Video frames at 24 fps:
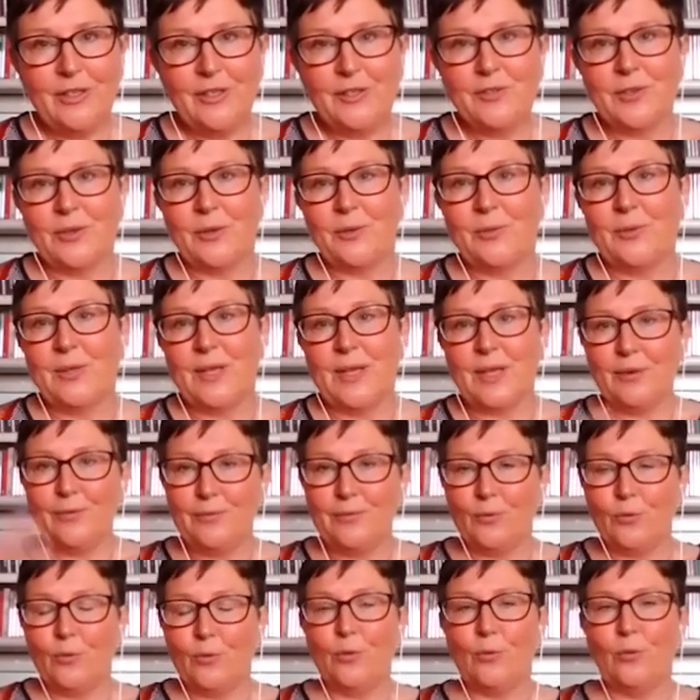So
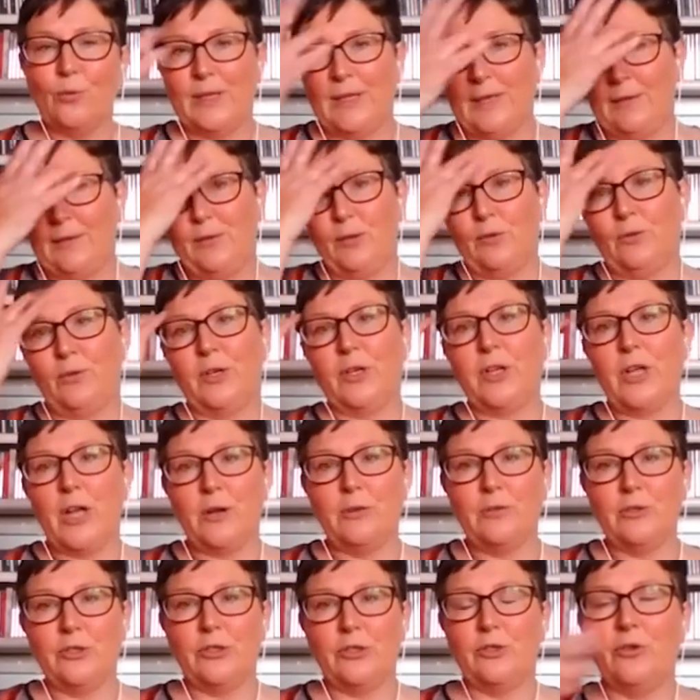therefore, if you're a
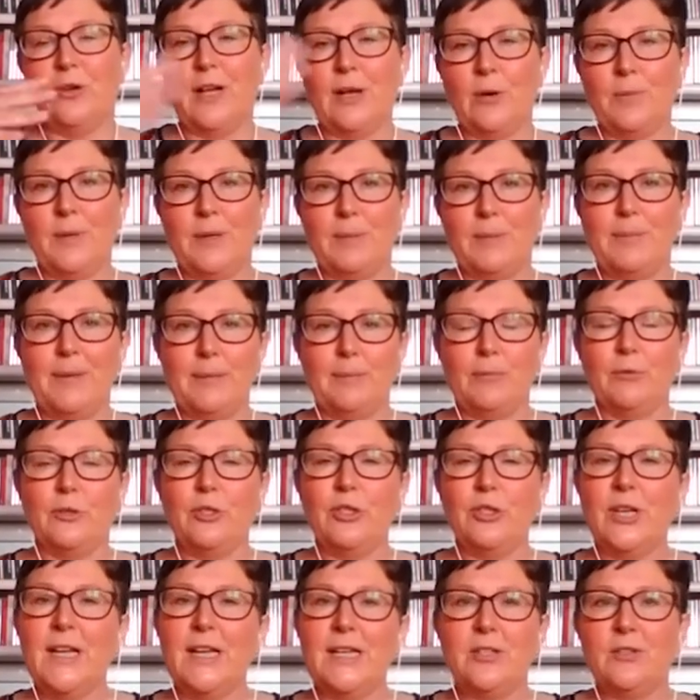coach and you're helping people
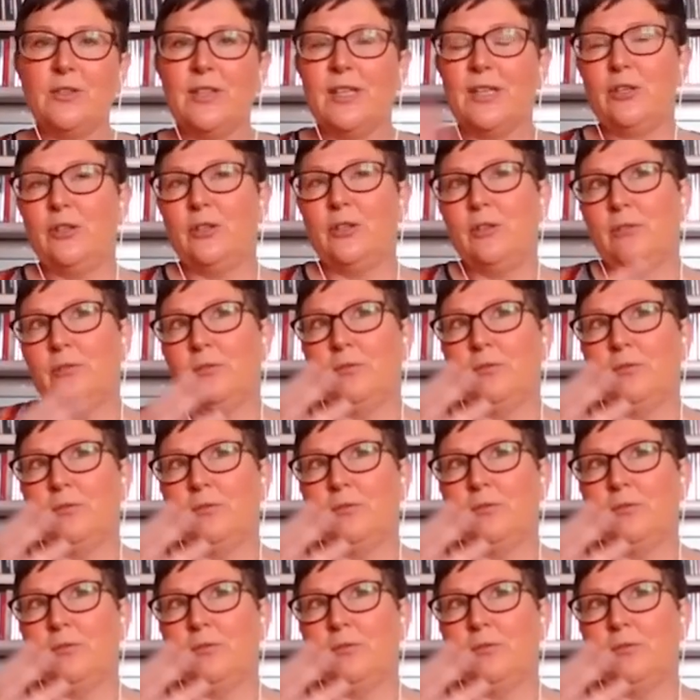change, then you